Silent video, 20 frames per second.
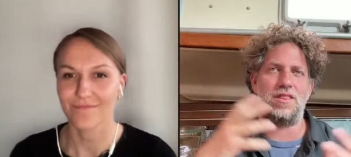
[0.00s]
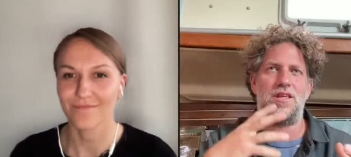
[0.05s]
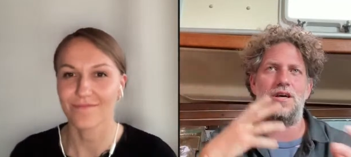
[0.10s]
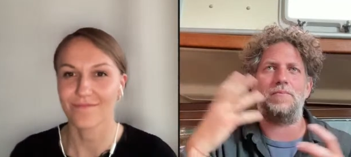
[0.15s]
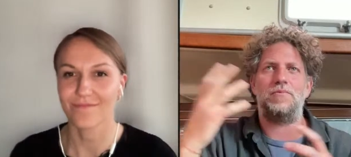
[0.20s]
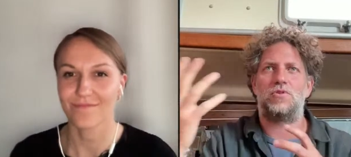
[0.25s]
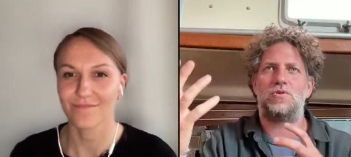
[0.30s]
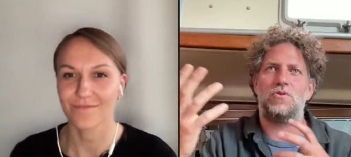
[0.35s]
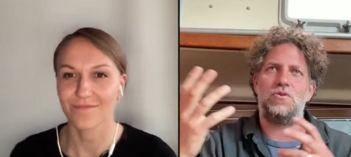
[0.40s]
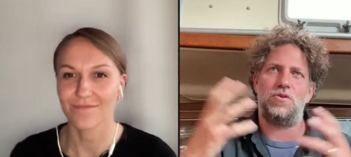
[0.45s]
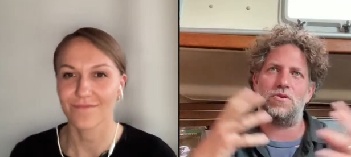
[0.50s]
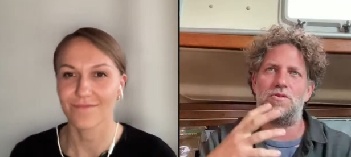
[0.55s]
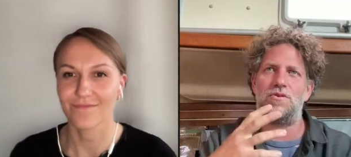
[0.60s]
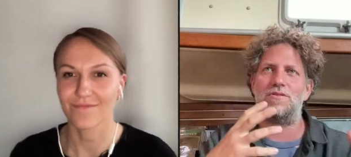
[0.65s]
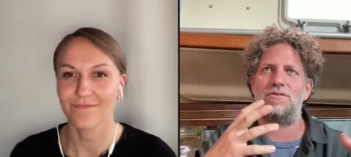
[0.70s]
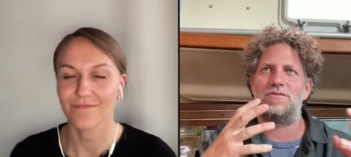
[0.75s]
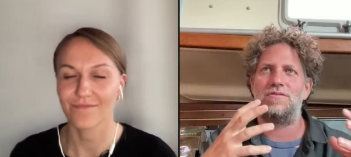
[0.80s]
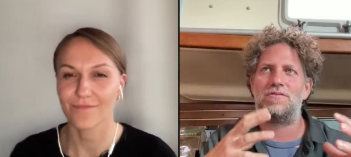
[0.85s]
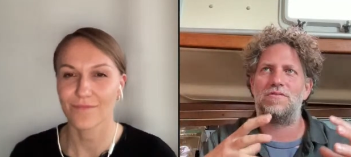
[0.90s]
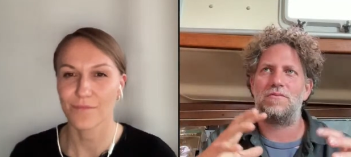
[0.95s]
Speaker 1: them
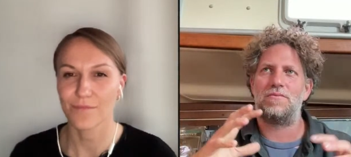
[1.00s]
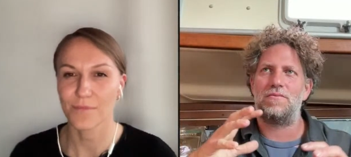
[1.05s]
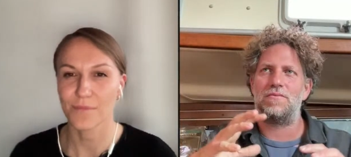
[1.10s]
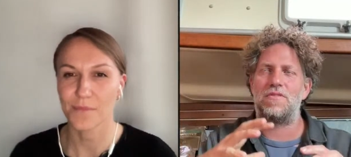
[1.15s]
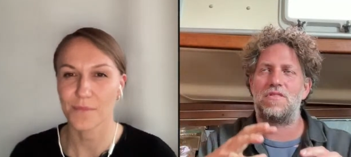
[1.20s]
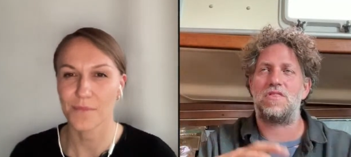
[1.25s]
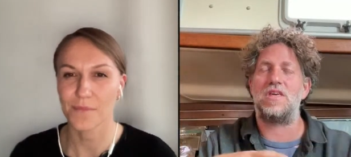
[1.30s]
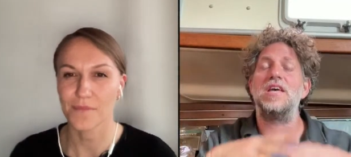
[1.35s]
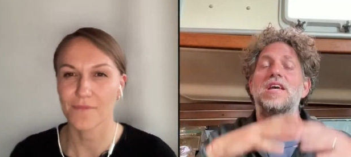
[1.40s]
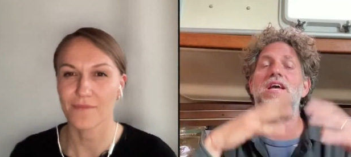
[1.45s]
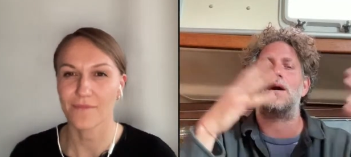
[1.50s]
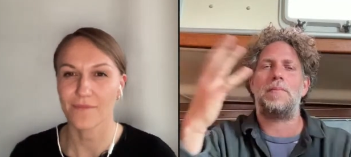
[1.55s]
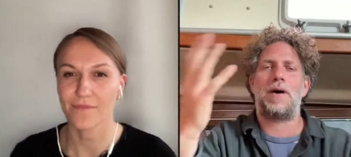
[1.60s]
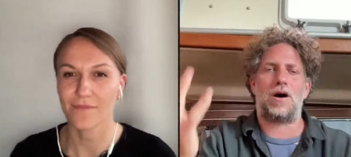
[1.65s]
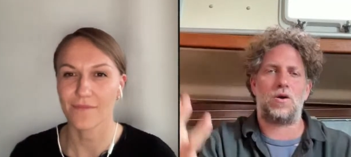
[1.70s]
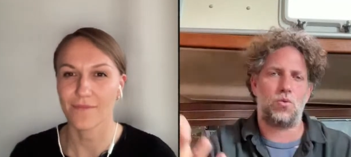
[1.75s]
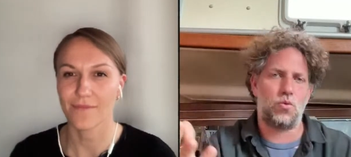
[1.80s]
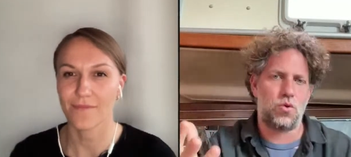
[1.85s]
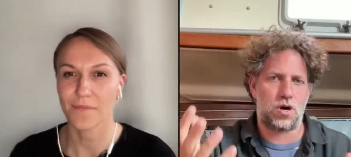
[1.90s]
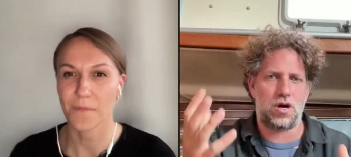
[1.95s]
to think
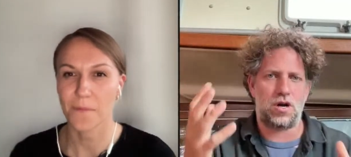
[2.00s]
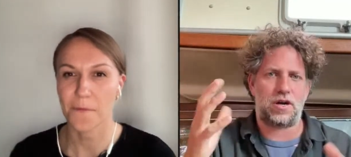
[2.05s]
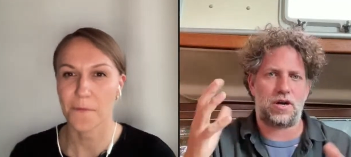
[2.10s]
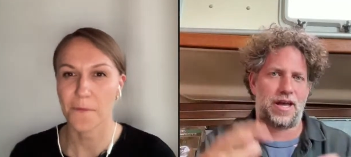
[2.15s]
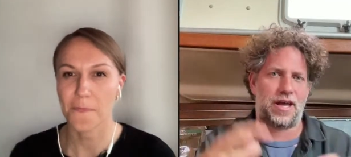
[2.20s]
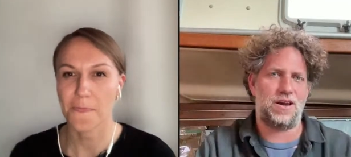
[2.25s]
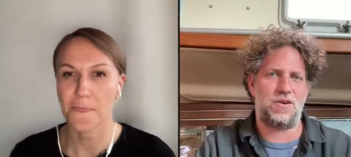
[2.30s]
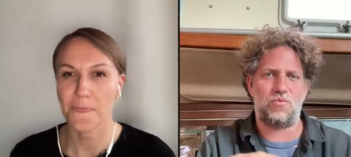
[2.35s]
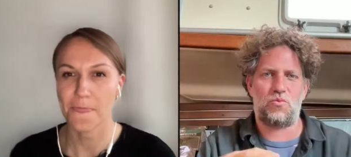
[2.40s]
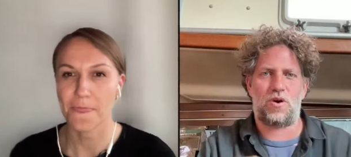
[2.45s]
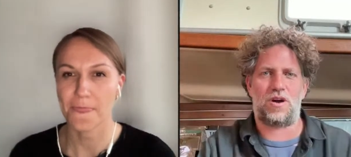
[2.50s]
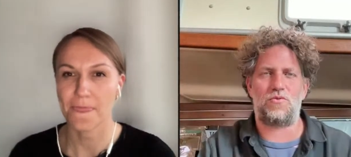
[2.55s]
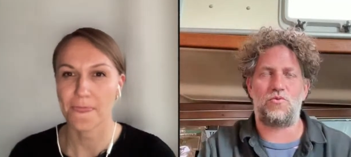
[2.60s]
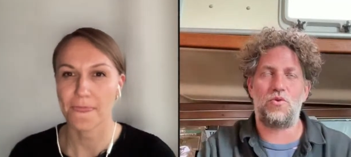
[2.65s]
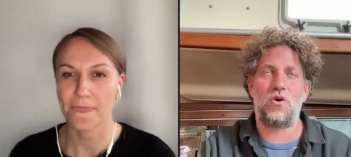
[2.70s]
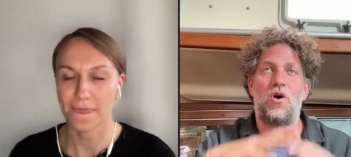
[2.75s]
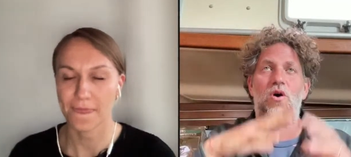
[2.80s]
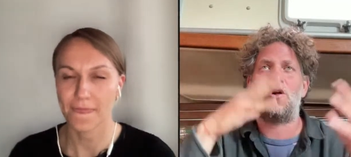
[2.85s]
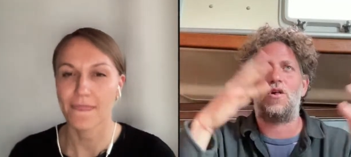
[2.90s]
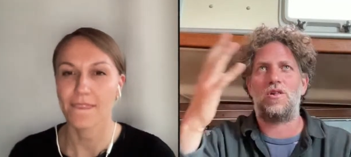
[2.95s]
about work and what
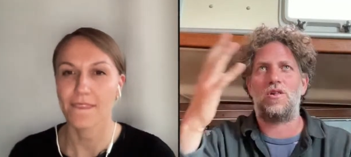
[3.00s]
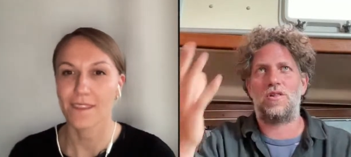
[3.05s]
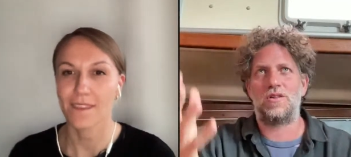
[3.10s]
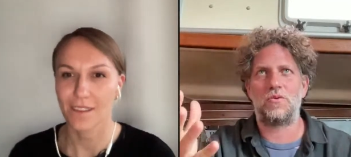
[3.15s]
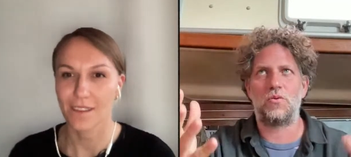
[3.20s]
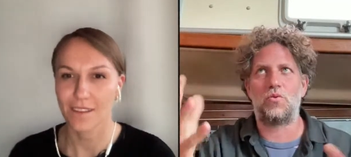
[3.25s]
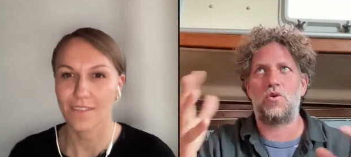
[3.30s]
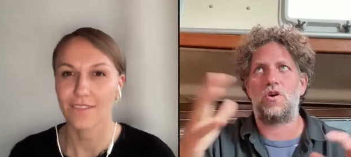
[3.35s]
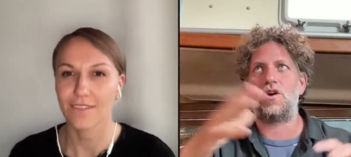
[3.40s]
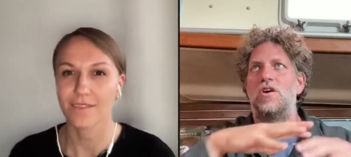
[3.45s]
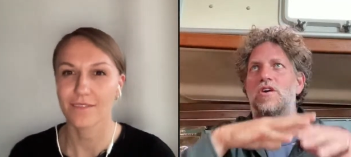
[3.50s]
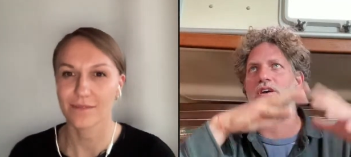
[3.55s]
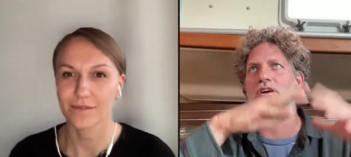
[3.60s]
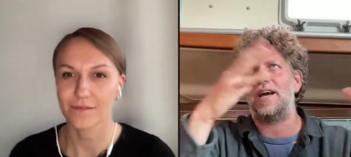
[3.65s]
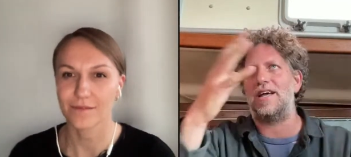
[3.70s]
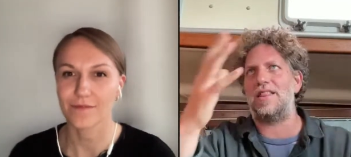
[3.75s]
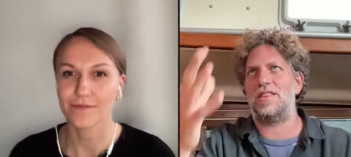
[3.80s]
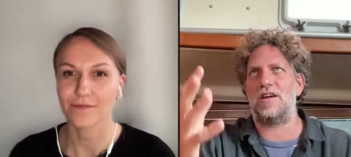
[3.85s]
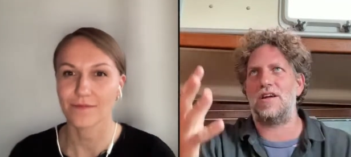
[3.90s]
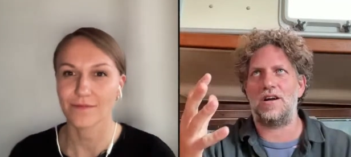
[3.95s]
role
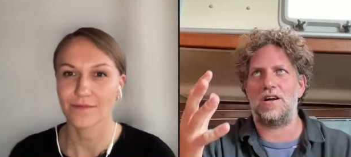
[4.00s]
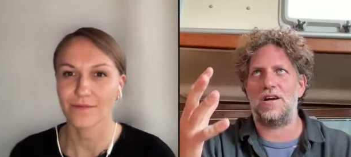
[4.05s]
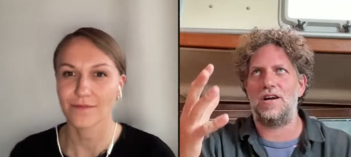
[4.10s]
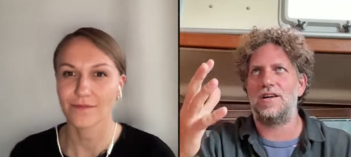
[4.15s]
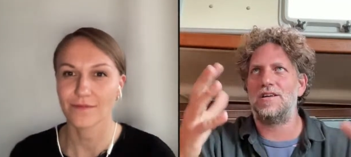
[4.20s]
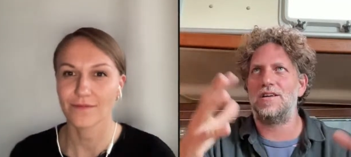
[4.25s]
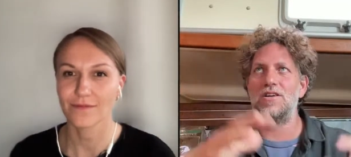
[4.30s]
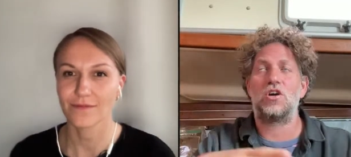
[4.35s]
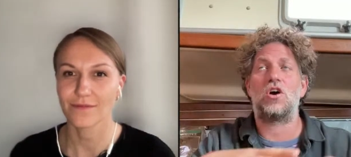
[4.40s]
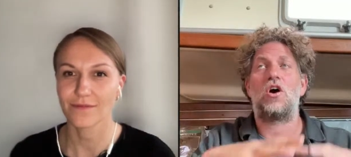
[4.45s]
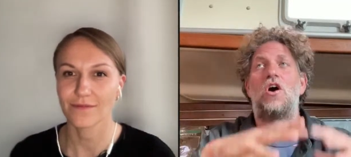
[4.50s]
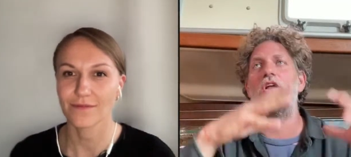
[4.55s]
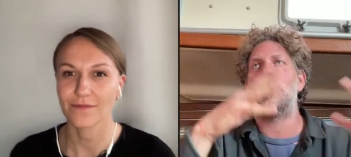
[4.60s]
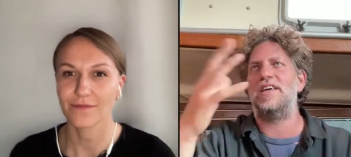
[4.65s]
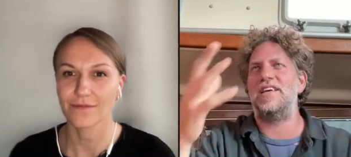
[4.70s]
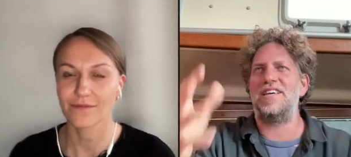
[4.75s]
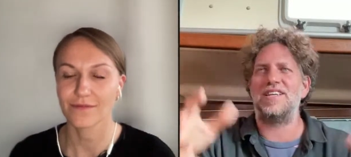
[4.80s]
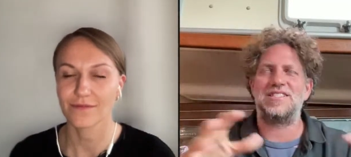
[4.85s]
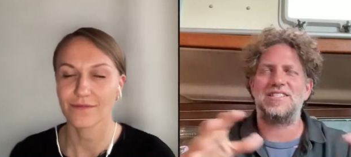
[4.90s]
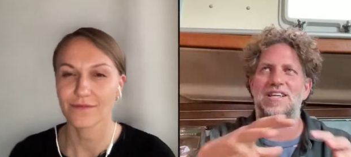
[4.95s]
work and their
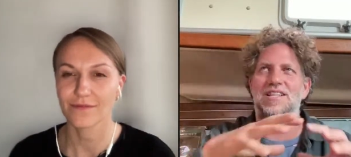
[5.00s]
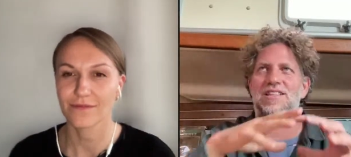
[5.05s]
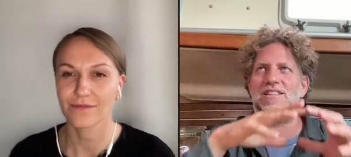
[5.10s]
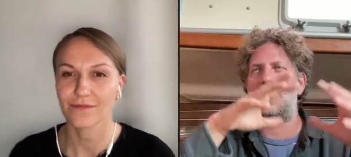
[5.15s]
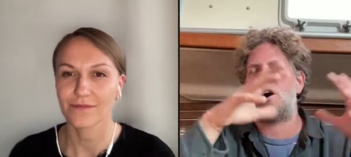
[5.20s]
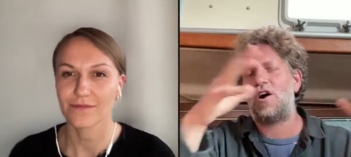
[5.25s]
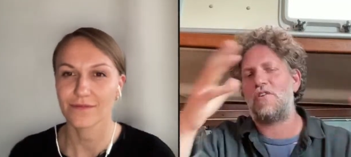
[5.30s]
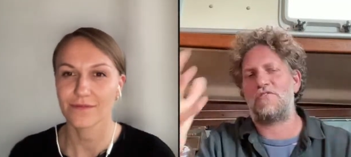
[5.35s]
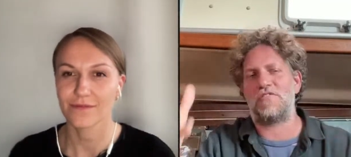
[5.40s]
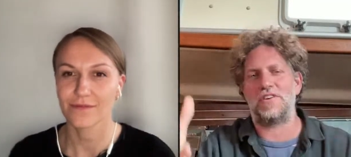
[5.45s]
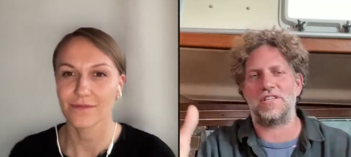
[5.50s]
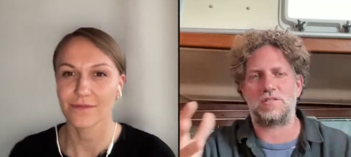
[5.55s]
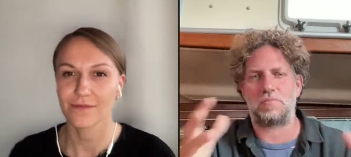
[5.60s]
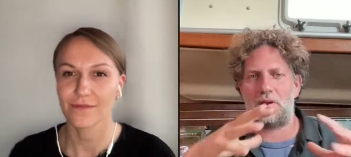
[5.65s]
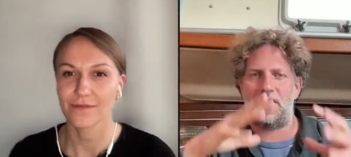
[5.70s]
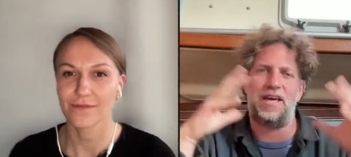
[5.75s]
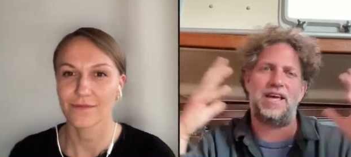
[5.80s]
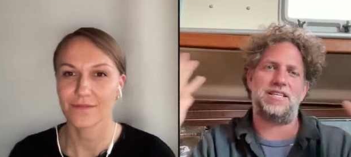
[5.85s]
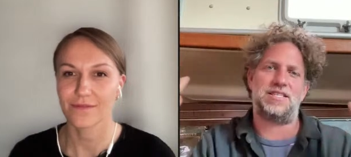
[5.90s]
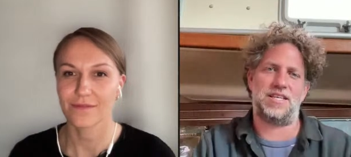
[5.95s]
colleagues and the office
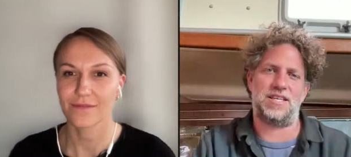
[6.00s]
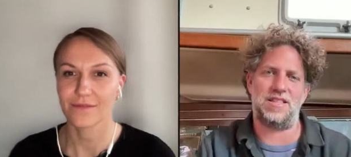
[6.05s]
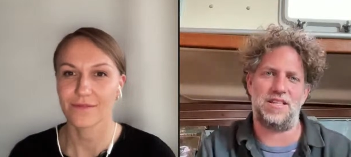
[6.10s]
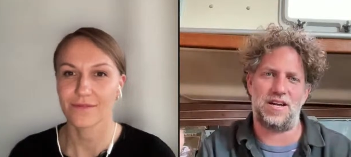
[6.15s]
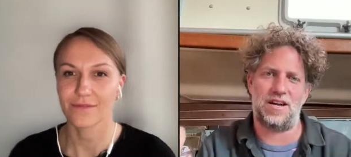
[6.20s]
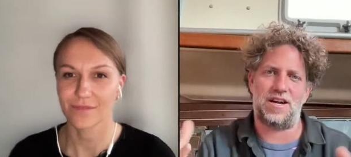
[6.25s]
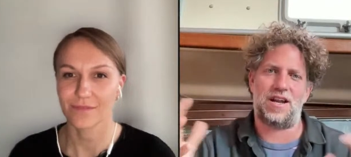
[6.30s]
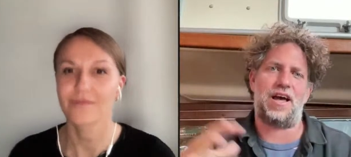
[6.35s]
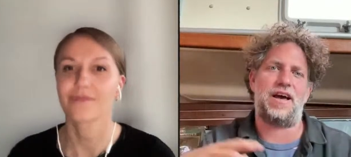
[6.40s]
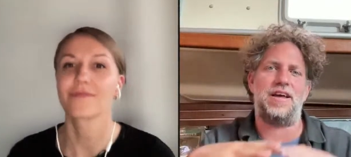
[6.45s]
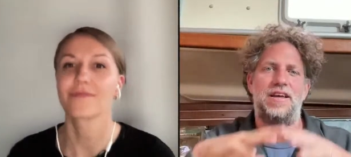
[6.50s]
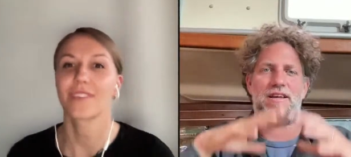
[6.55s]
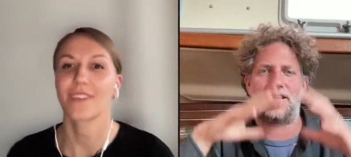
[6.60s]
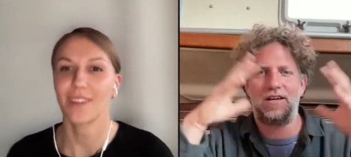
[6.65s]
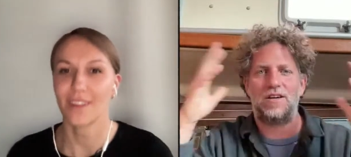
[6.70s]
plays in their like